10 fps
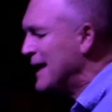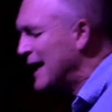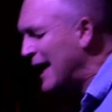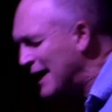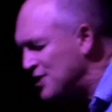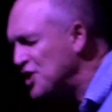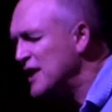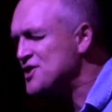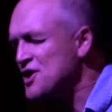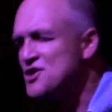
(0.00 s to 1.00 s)
in
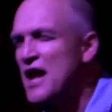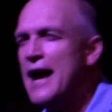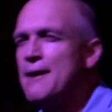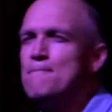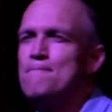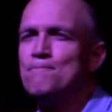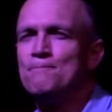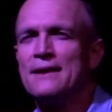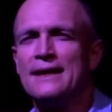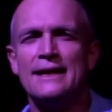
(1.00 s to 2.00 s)
Jesus' name,
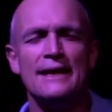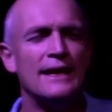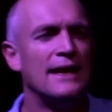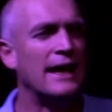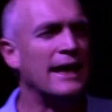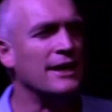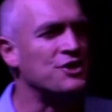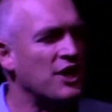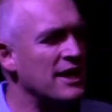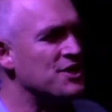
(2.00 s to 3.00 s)
in
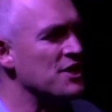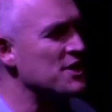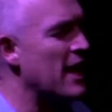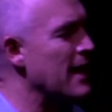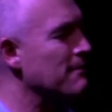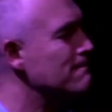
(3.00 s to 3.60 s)
Jesus' name.